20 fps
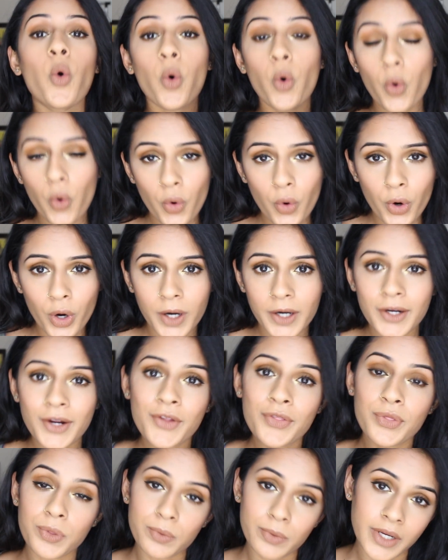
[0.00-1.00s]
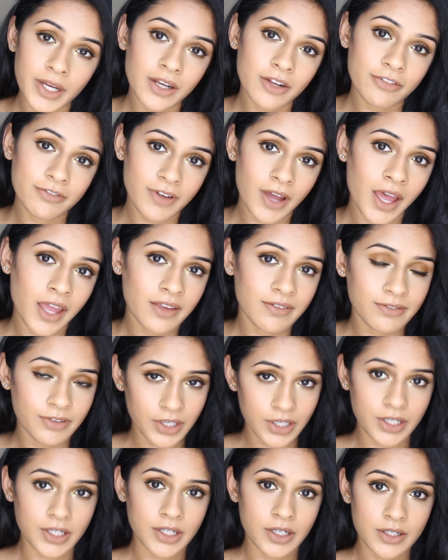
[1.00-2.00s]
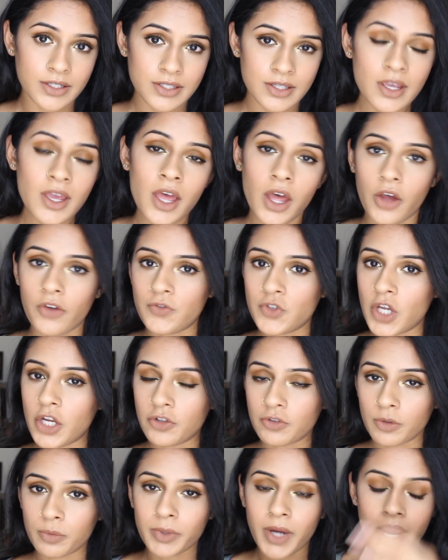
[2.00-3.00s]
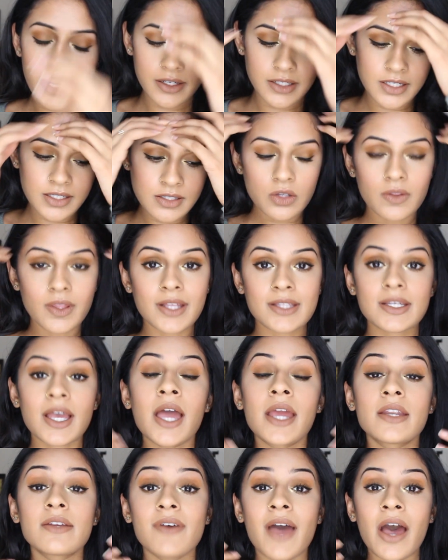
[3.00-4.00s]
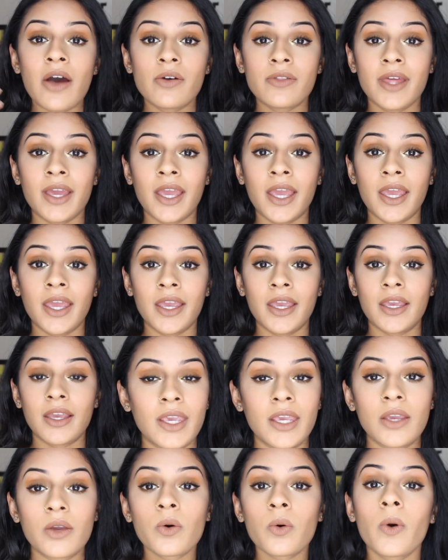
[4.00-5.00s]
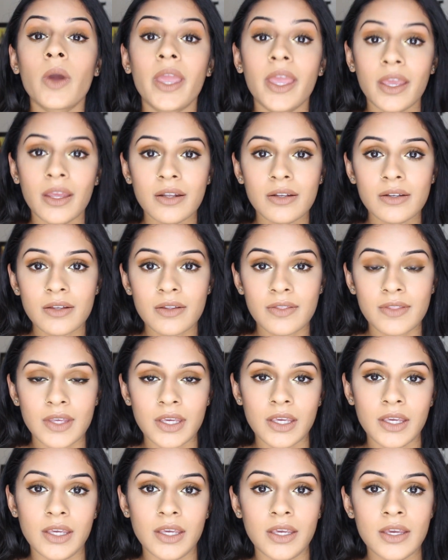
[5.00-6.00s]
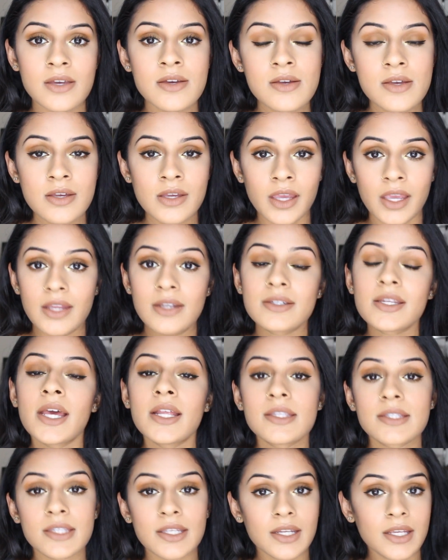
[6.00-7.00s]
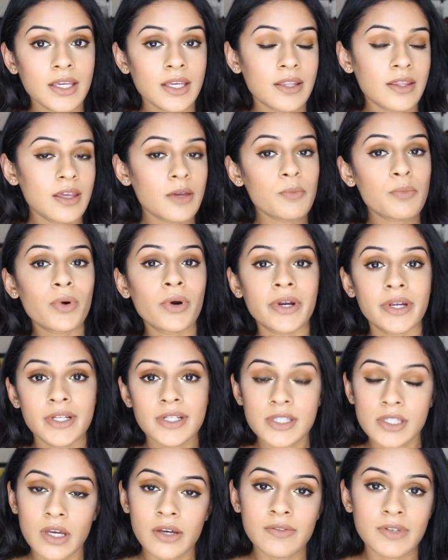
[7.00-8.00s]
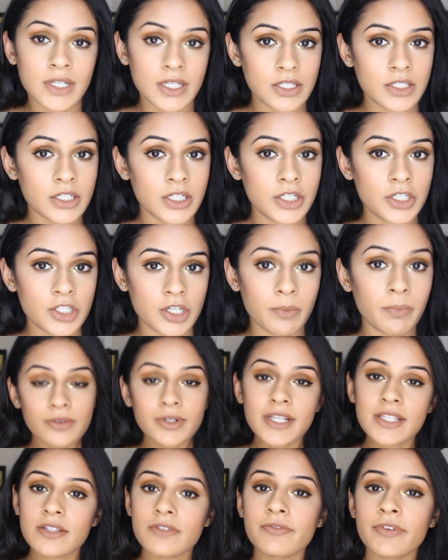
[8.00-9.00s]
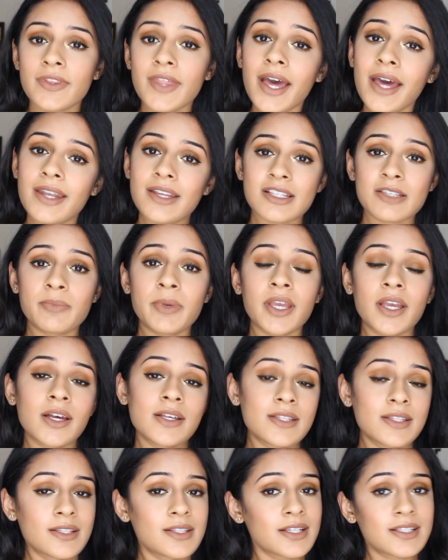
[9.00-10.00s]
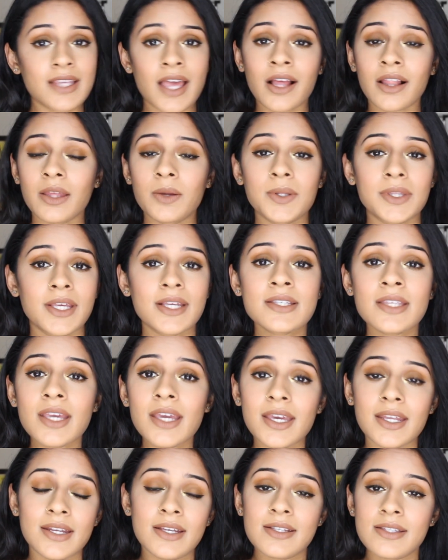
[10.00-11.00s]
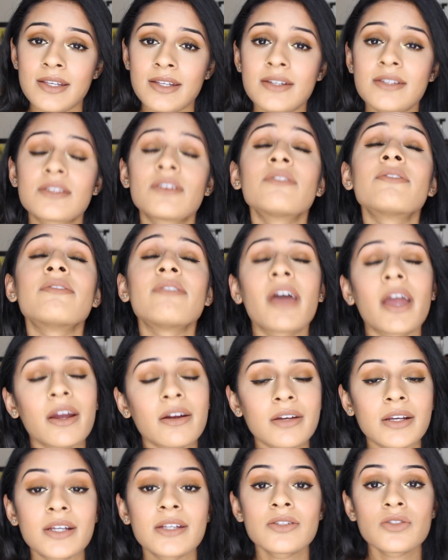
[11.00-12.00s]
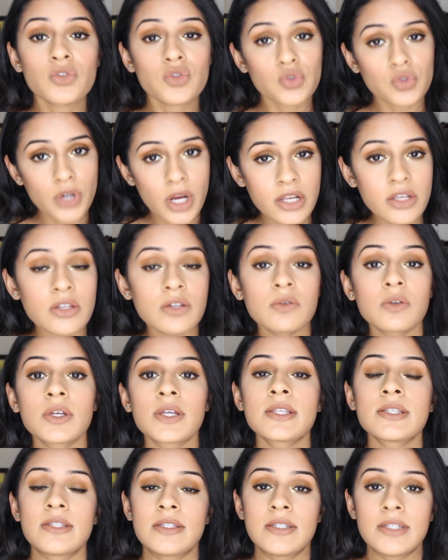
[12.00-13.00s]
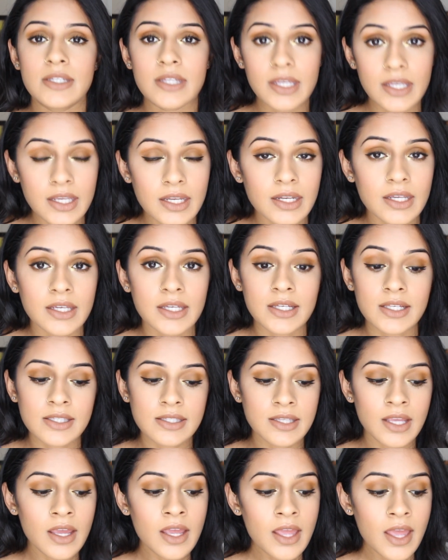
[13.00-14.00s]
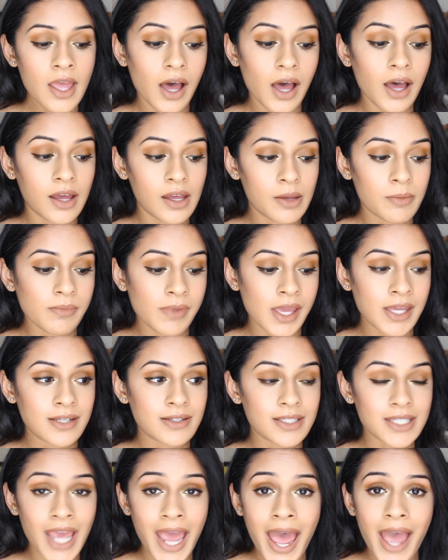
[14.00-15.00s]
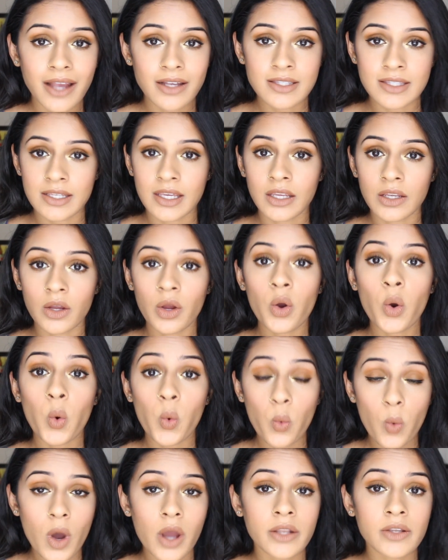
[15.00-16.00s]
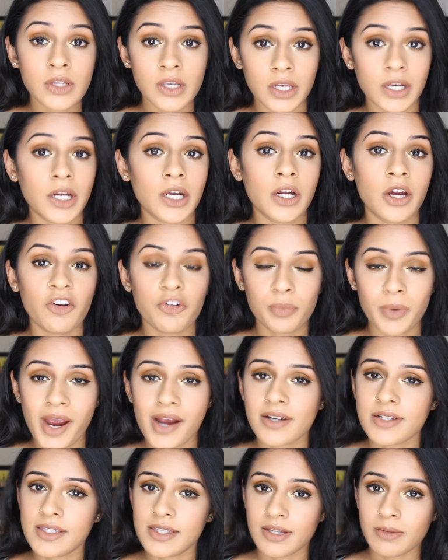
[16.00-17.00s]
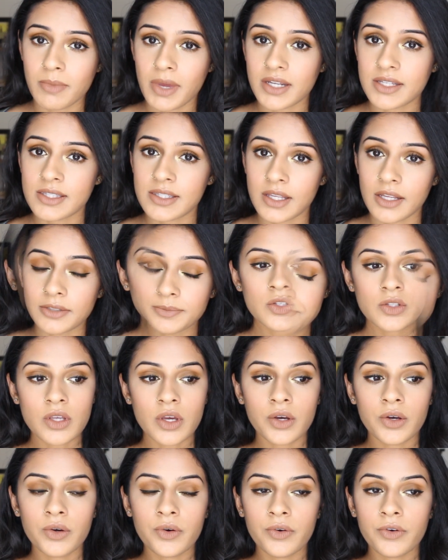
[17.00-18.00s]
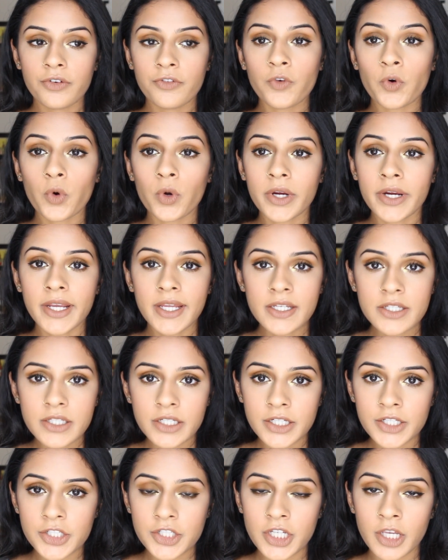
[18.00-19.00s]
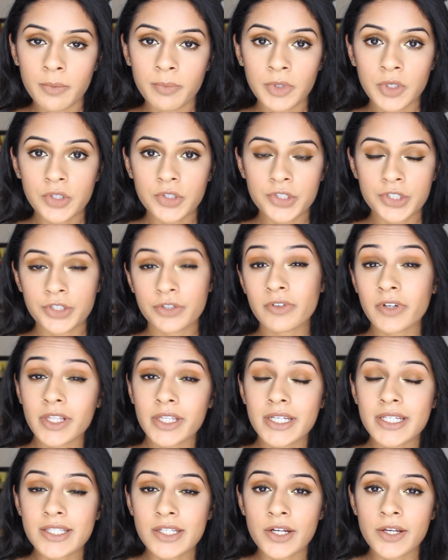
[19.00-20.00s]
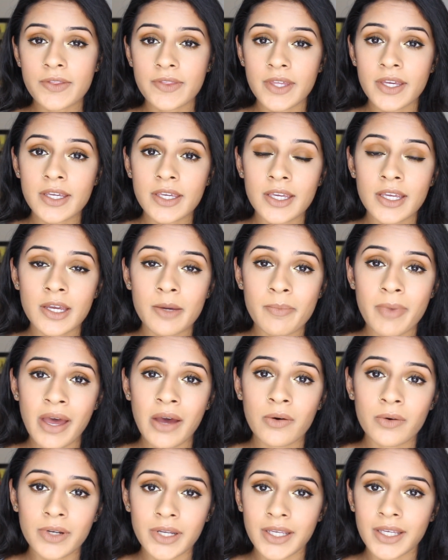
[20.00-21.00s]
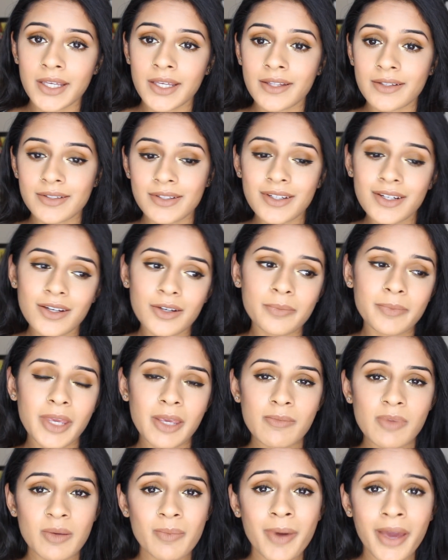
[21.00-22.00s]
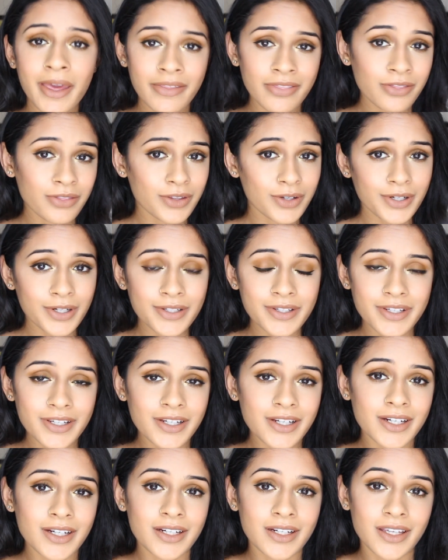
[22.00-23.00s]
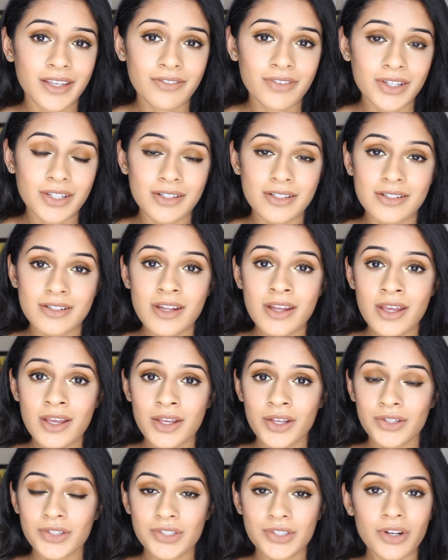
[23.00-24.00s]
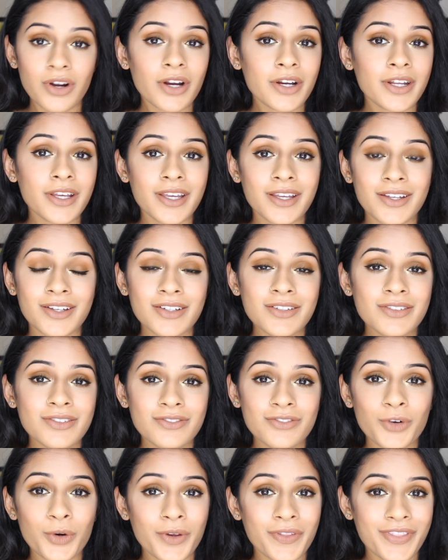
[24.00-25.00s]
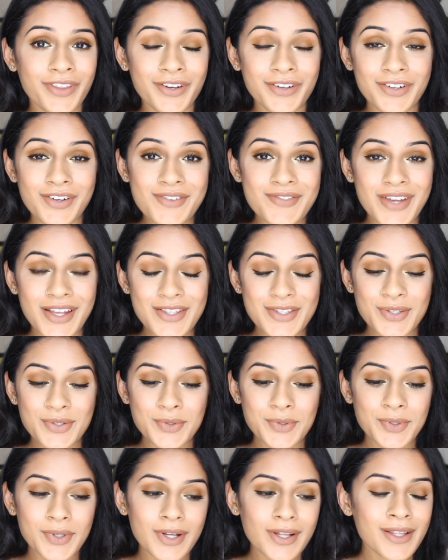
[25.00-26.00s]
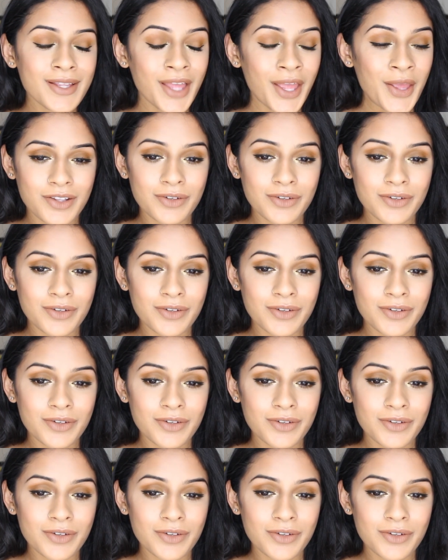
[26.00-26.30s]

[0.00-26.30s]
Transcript: or 3 to 5 years of general practice. So that's kind of how they equate the intensity and the importance of an internship. The reason for that is because it's exactly what they say it is. It is a very strenuous, tedious, and taxing 1 year of practicing medicine. So for internship, you should really start thinking about it, you know, maybe by third year, even starting fourth year of vet school.